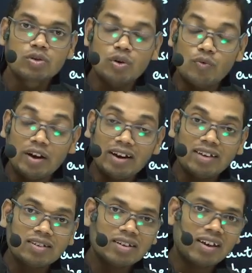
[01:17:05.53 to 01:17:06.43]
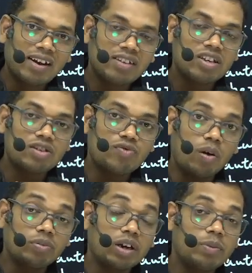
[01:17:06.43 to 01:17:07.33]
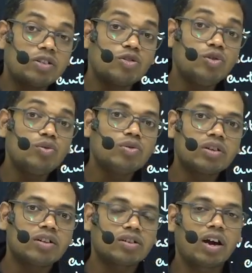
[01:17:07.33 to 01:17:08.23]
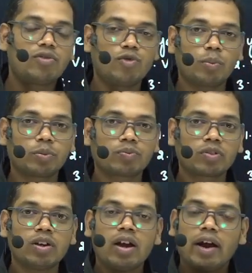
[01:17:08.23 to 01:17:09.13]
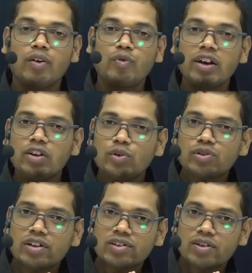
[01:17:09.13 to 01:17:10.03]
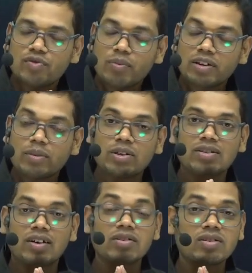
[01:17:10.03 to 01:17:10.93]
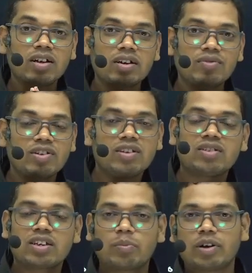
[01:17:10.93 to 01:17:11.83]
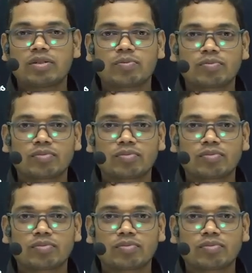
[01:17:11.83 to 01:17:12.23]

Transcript: So when I say callus is formed, that means new cells are formed, and when new cells are formed, that means there is cell division is taking place.